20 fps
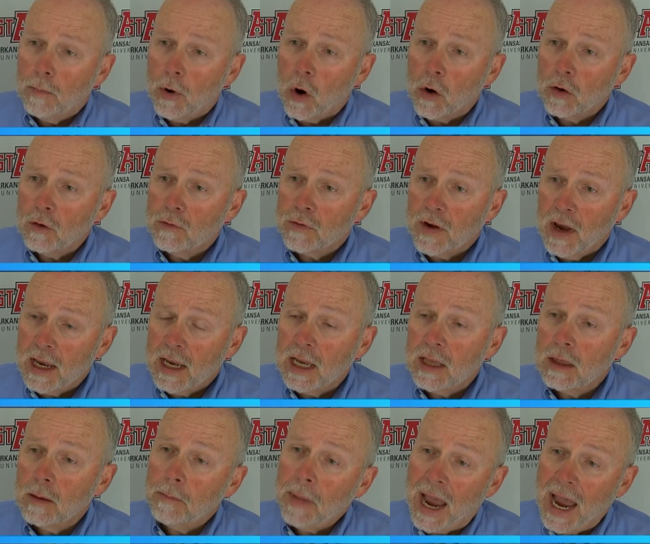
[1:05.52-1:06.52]
Part of
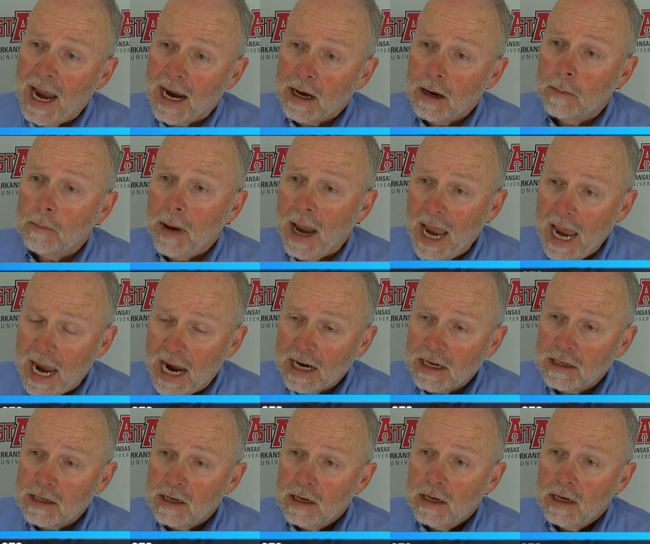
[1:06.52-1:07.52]
taking the Pack
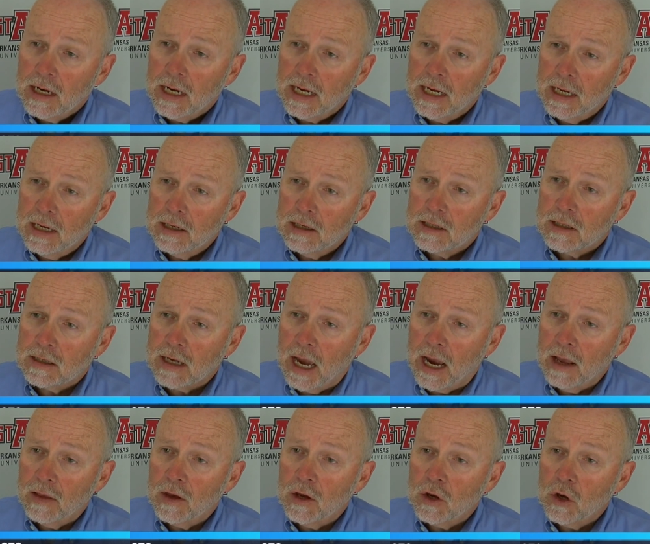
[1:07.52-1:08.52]
Pact is
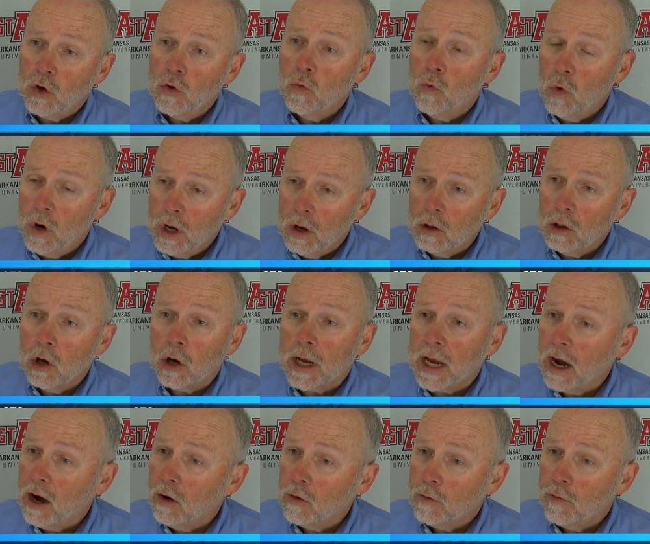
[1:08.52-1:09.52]
saying that you will
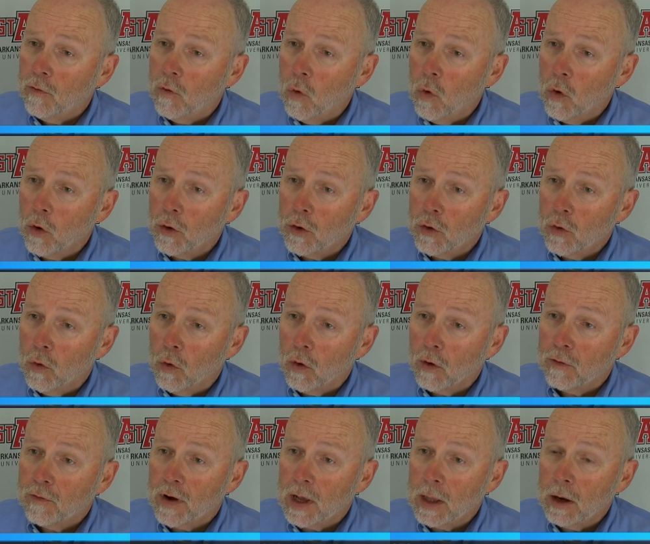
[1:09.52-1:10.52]
look out for
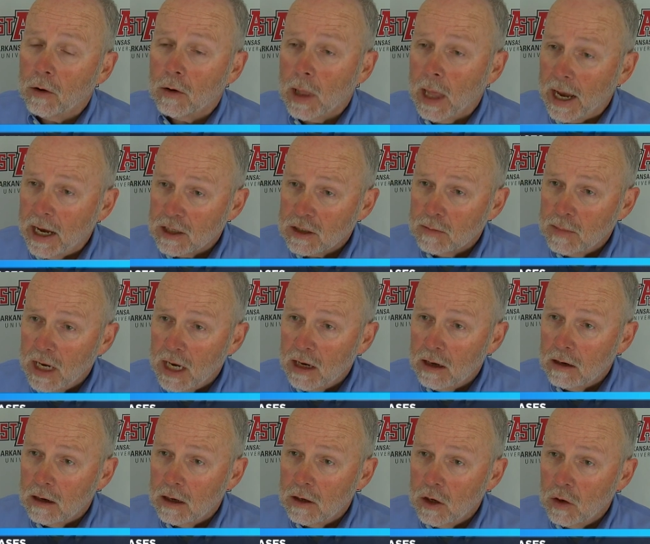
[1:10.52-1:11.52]
your fellow
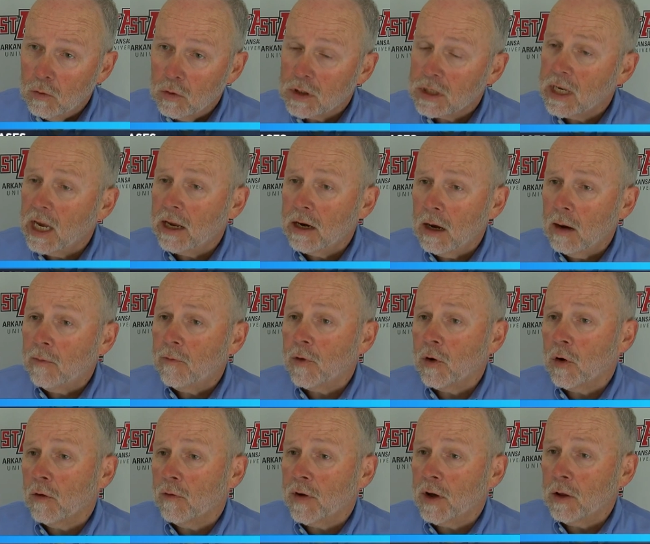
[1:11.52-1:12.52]
classmate and you will stand up
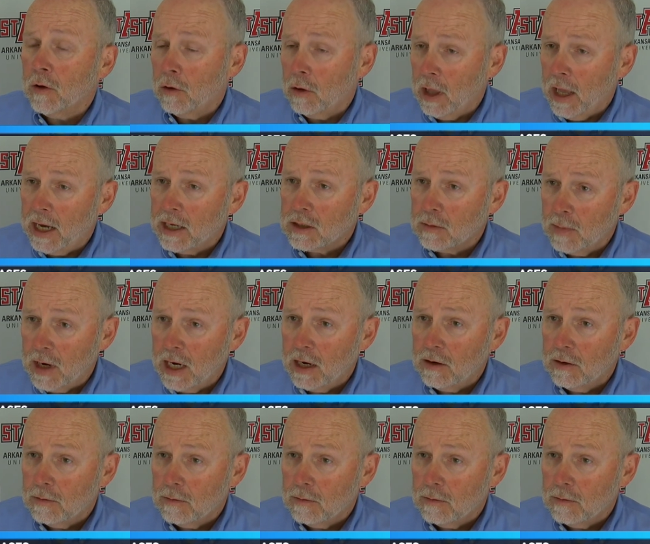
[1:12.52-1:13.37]
for your fellow classmate.